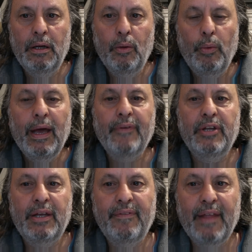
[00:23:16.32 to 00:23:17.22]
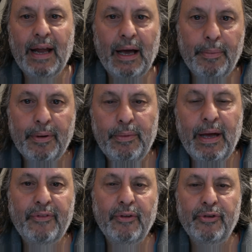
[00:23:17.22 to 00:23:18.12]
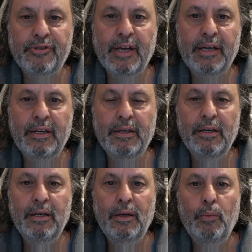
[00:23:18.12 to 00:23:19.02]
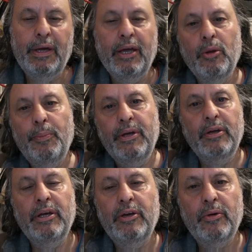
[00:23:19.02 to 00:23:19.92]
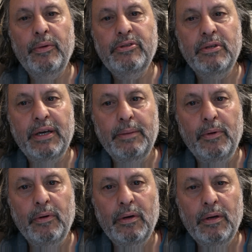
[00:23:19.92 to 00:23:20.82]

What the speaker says: we have to give that up. We have to forsake it. We cannot be unique and original anymore.